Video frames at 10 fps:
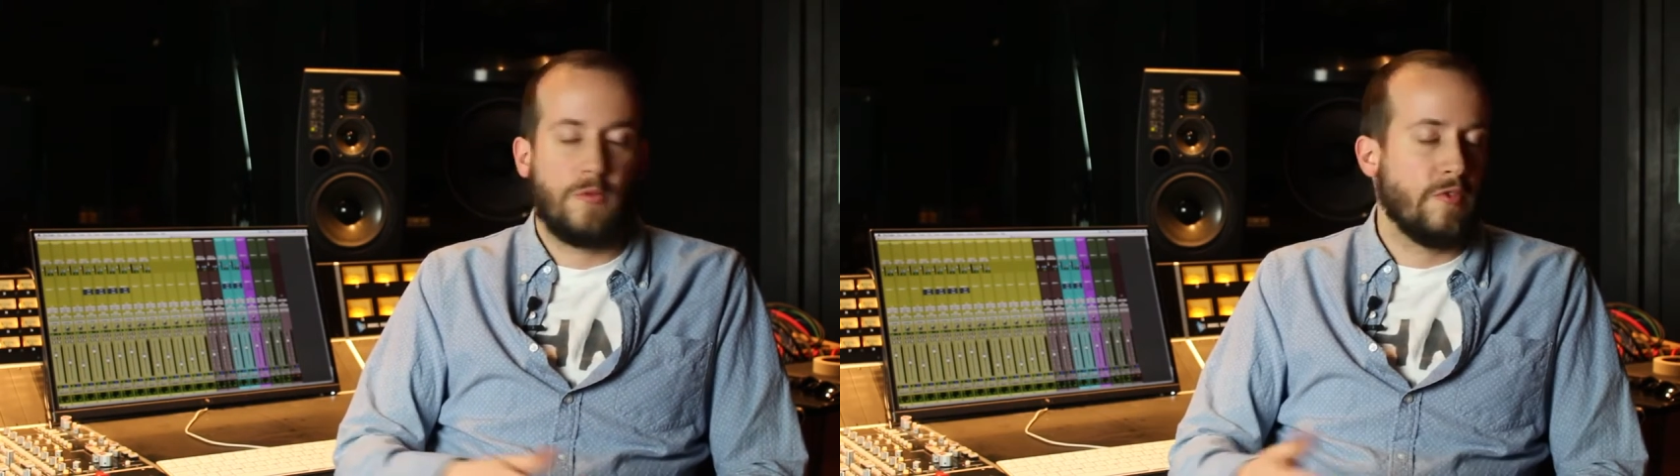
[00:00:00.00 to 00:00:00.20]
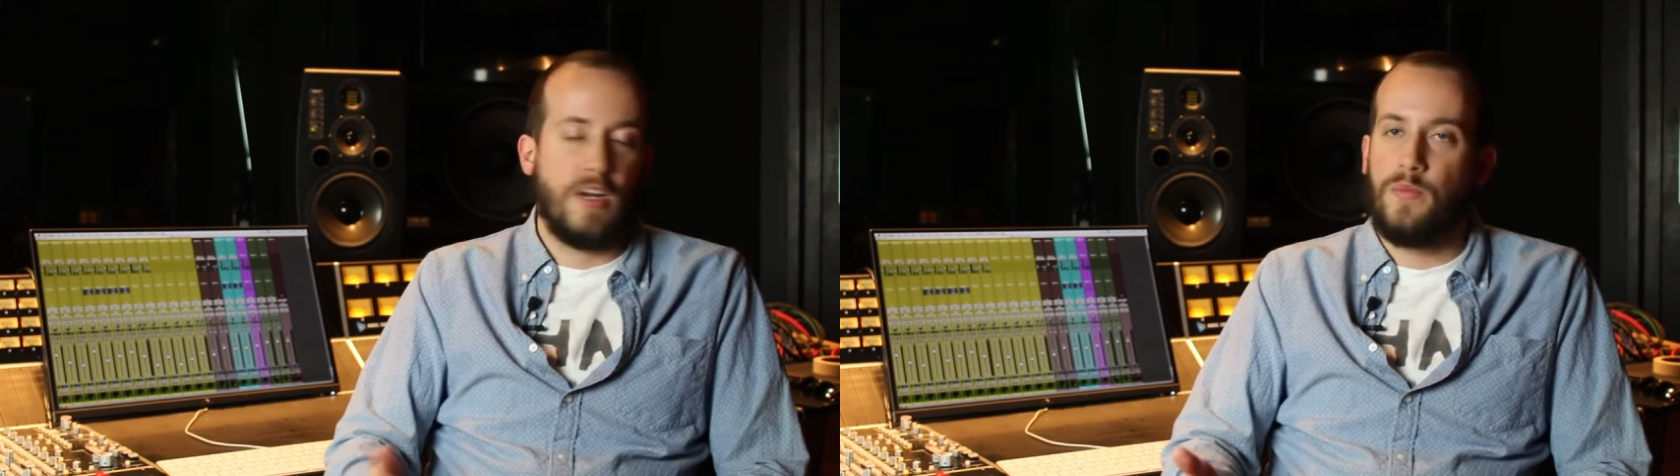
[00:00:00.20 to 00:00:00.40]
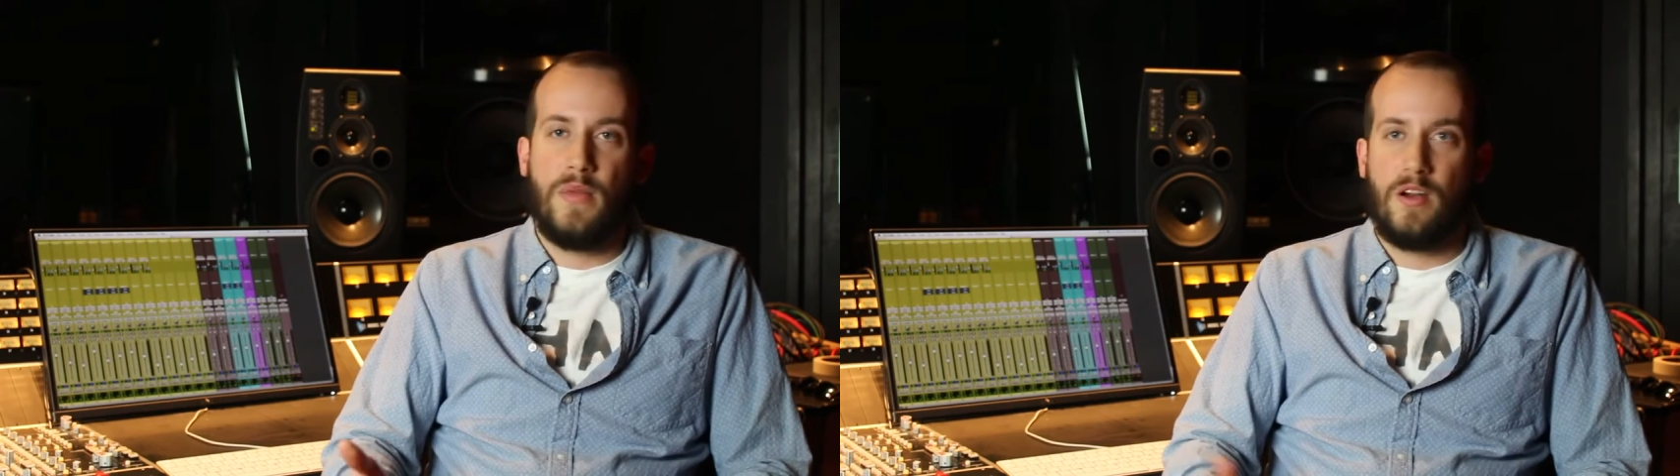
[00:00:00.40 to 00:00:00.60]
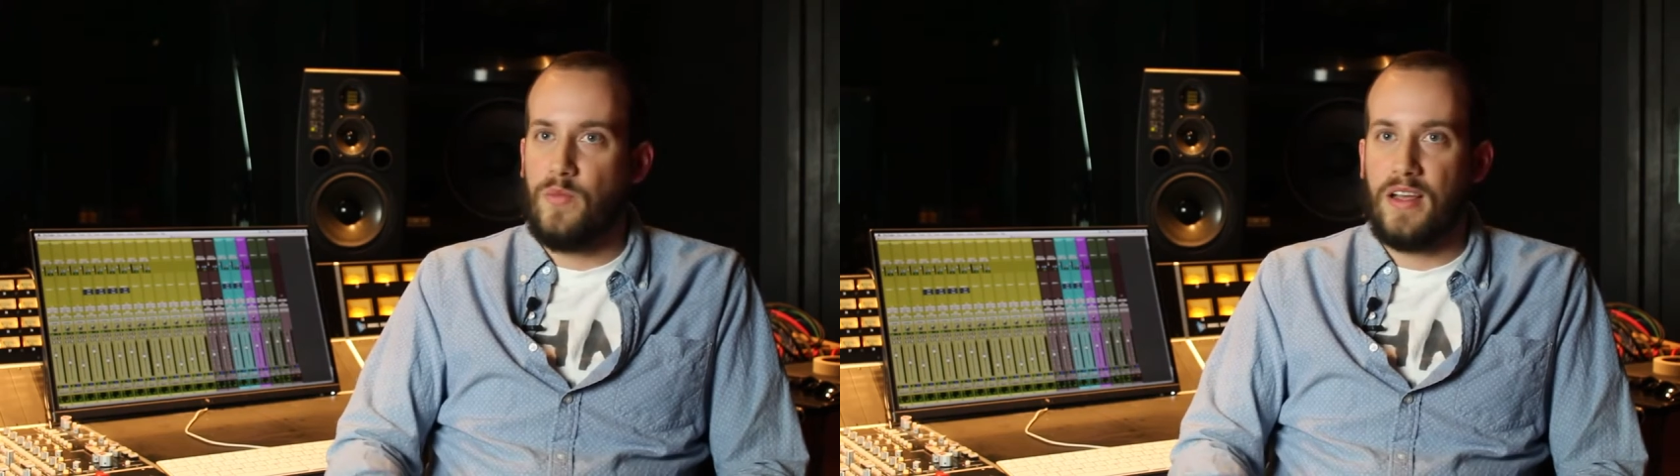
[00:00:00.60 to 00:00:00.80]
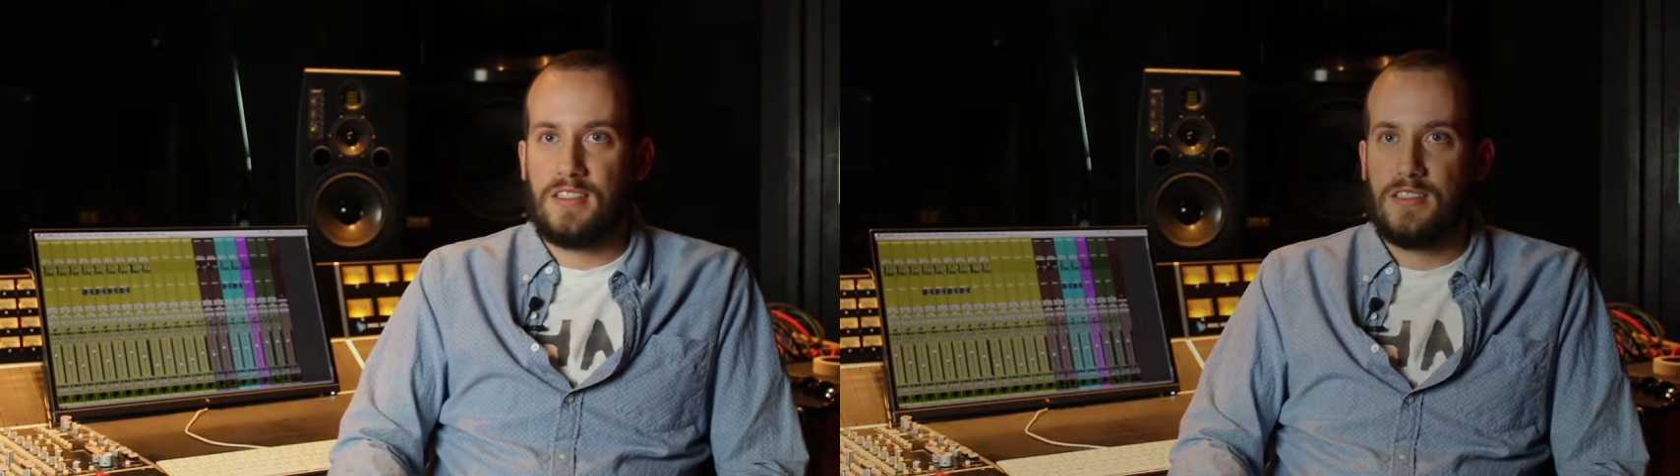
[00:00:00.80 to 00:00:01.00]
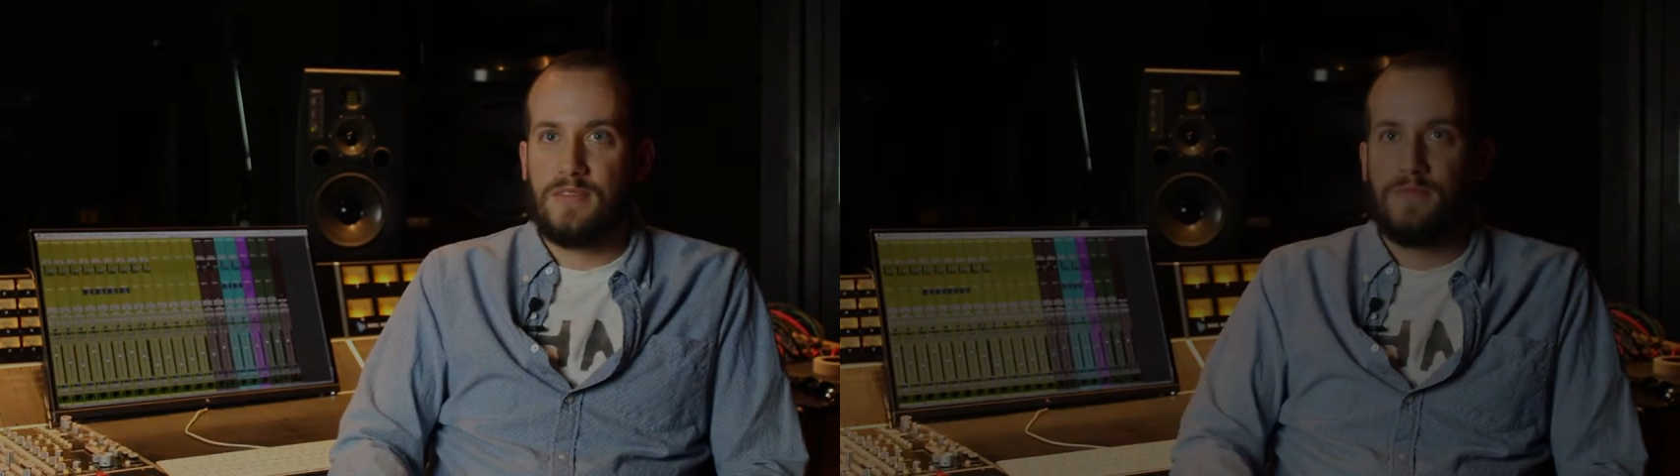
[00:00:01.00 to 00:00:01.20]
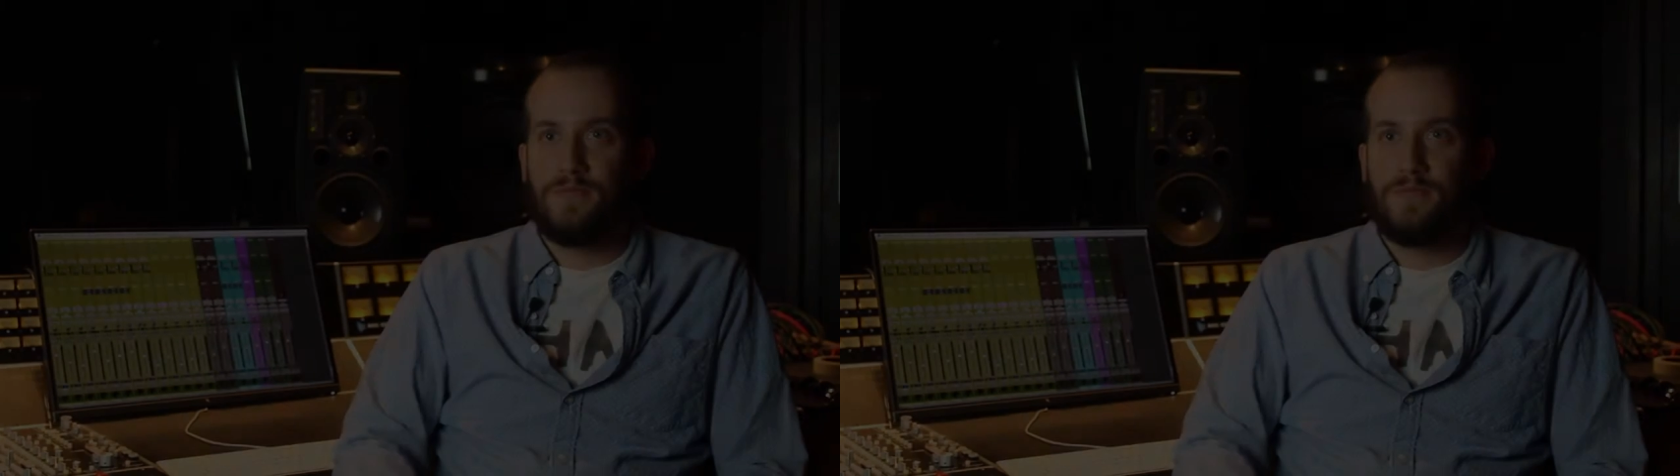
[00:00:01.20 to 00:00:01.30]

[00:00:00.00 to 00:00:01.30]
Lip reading: create a better mix.